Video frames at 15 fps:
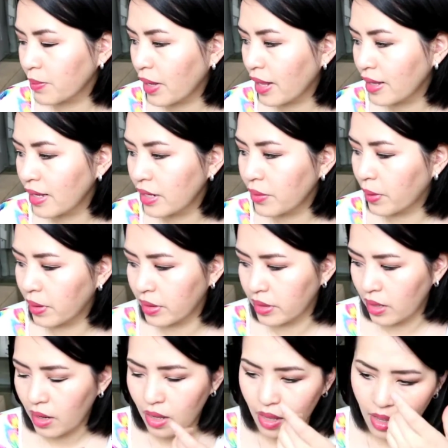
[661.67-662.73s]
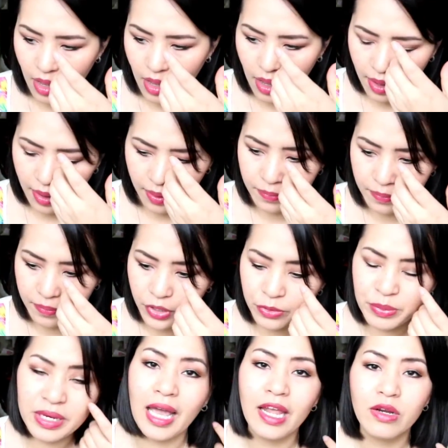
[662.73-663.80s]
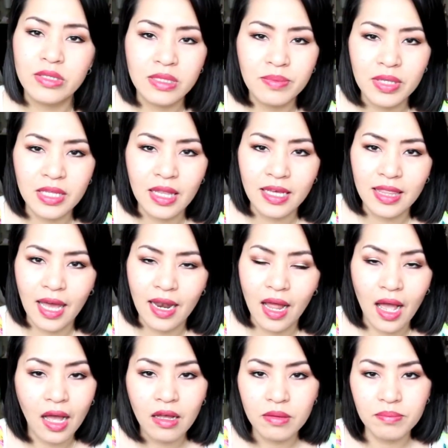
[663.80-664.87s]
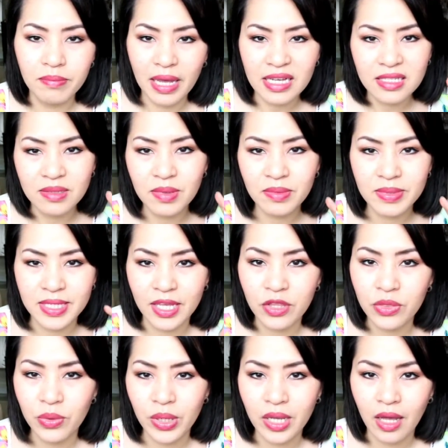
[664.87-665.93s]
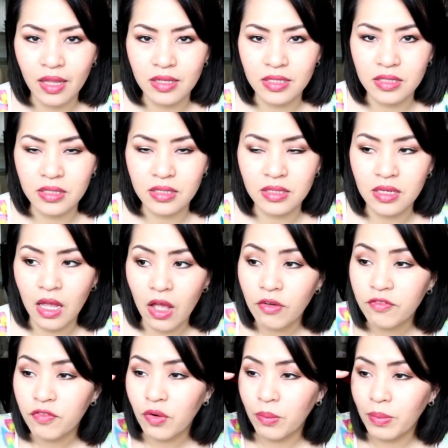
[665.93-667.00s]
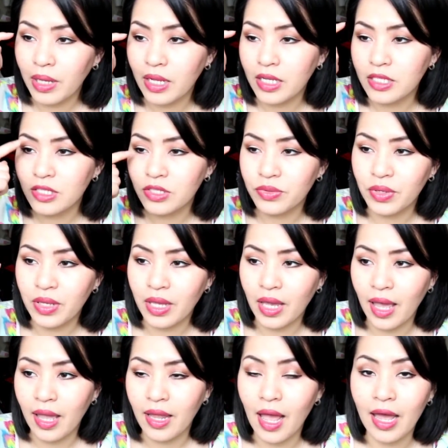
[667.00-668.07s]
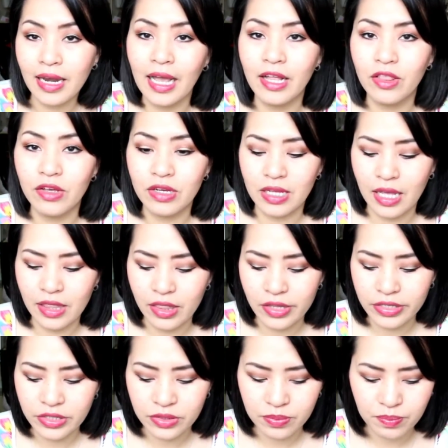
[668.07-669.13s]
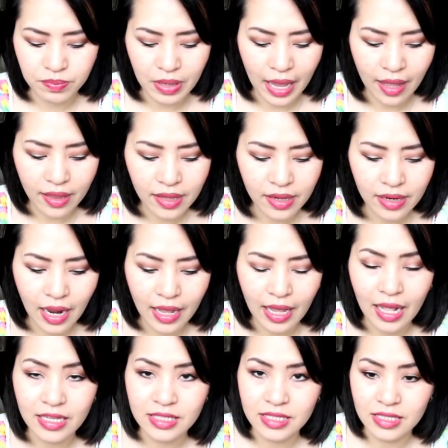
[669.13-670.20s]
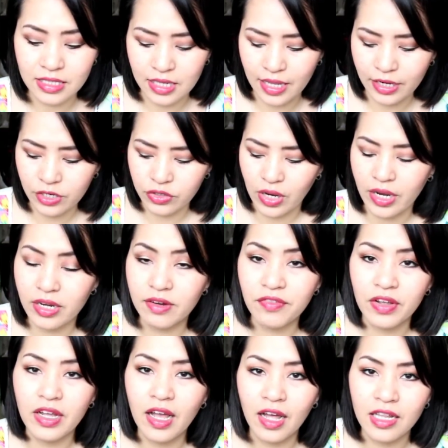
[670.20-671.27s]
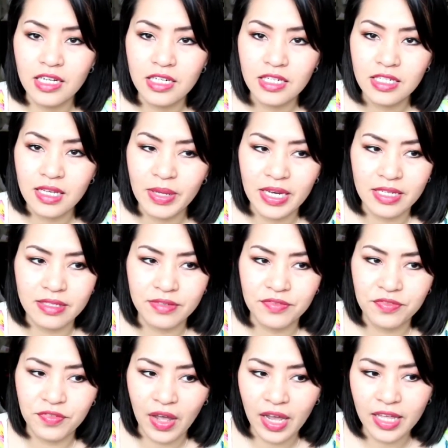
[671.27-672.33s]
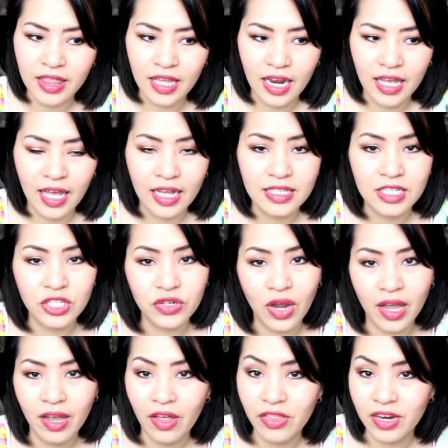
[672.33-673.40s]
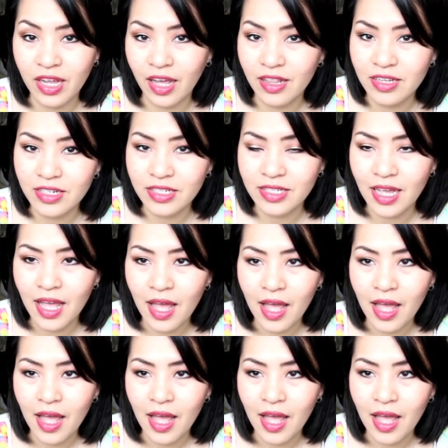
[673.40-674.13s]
palette or Urban Decay or something like that, maximum is like 3 colors for me to get an eye look. And this palette, I had to like try different colors. I mean, it's fine that I had to try other colors,